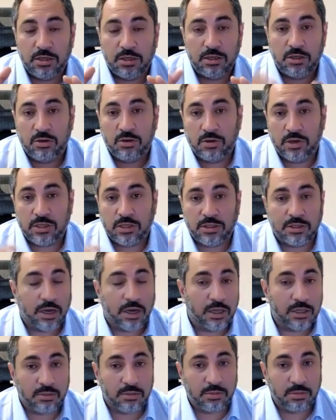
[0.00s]

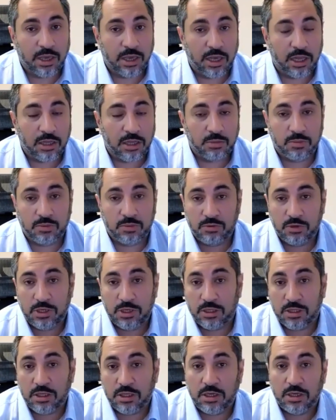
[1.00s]
asylum help
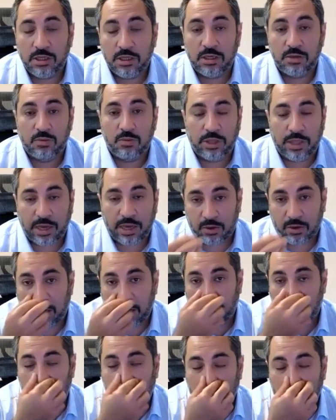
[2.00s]
illegally without
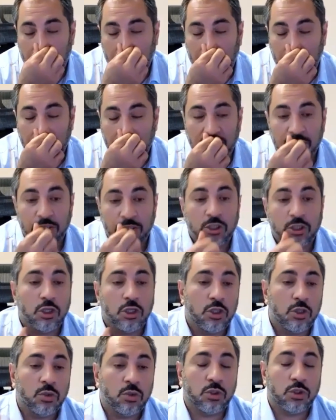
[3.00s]
having a license to
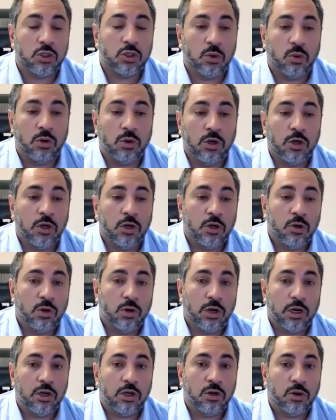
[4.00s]
do so, who
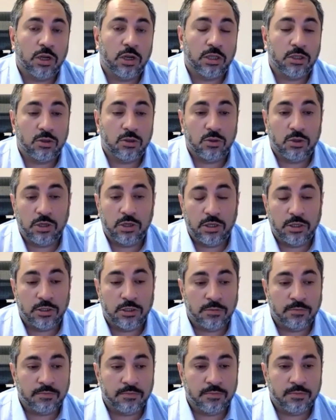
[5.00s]
are not attorneys,
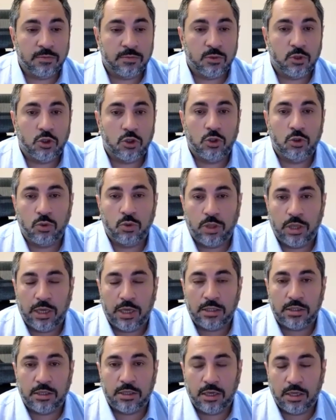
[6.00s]
do
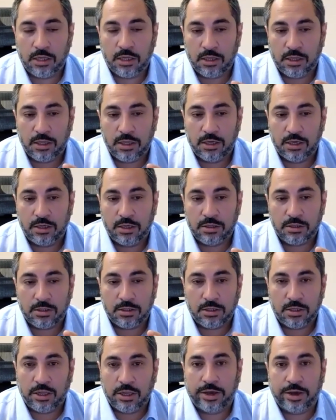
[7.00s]
that, tell their
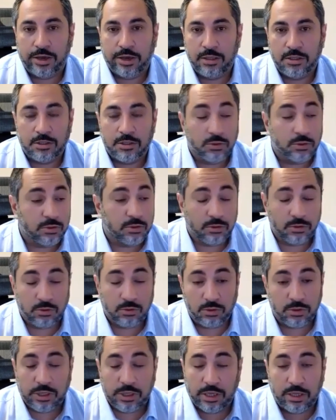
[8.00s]
clients or
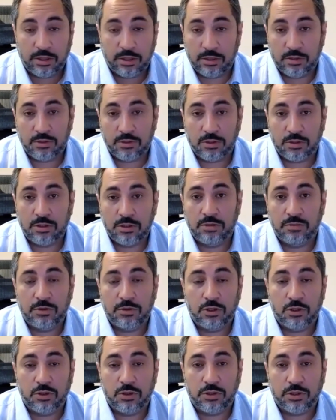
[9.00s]
tell those
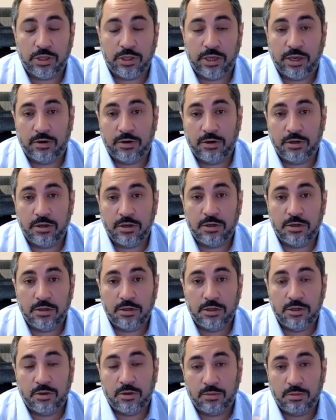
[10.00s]
individuals they're
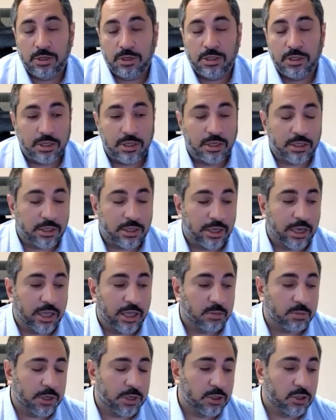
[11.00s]
illegally
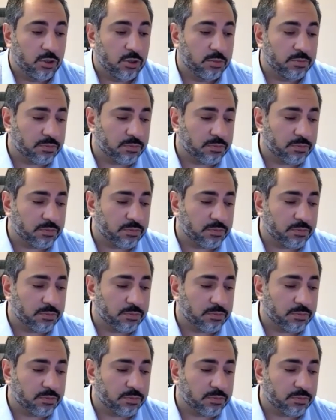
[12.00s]
helping to